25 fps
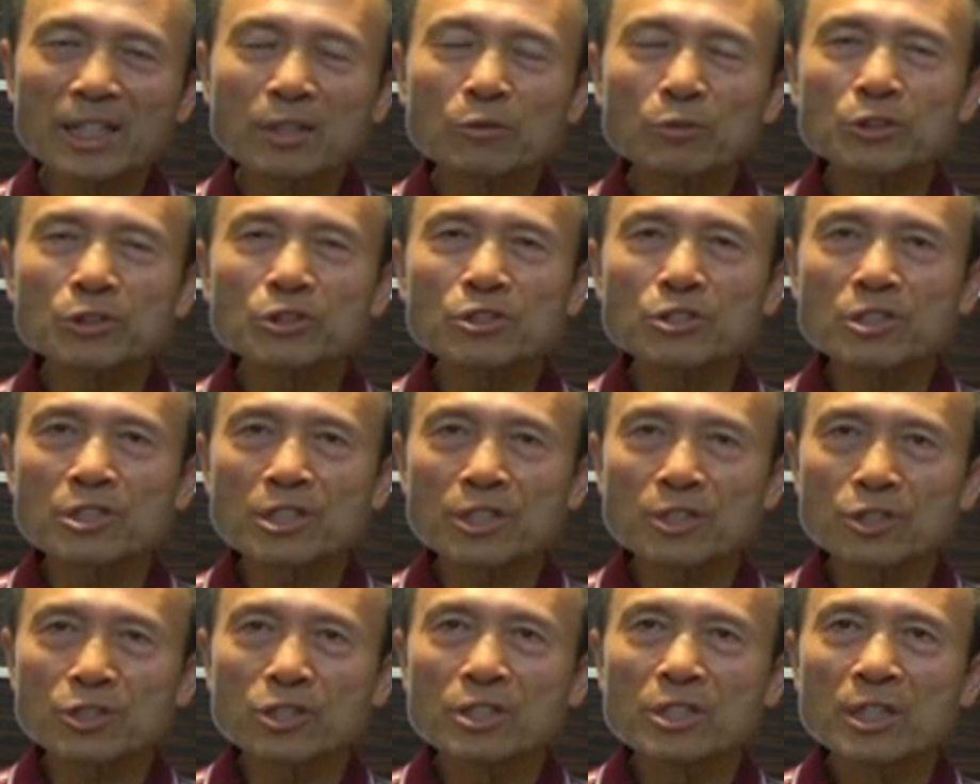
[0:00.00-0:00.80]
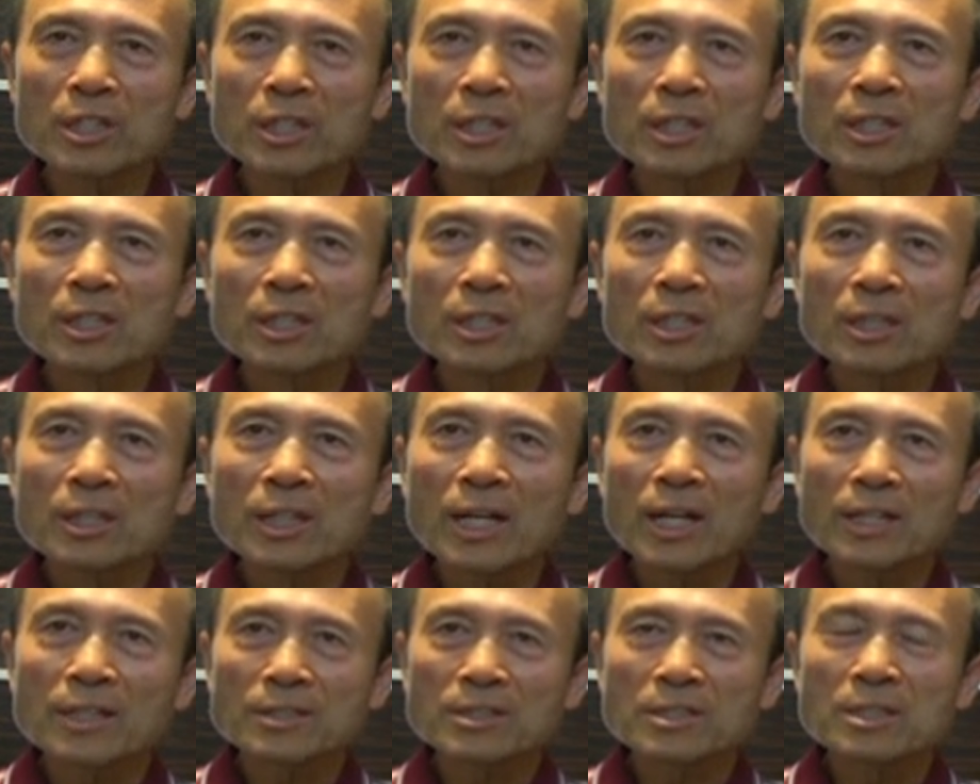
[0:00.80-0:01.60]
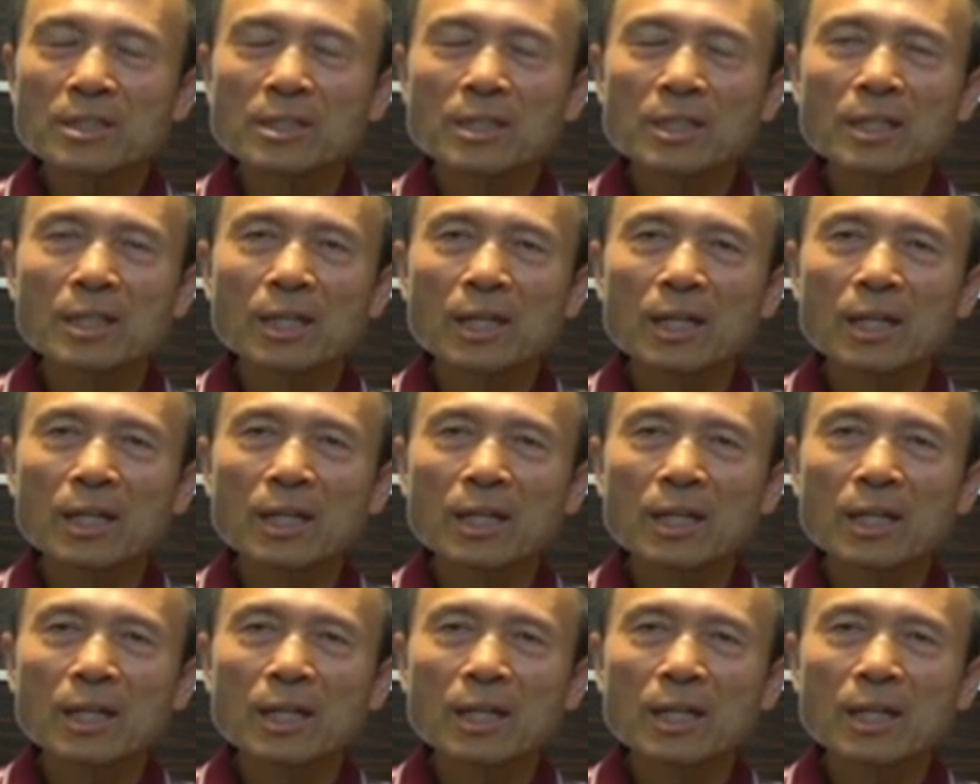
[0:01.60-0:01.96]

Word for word: he will judge us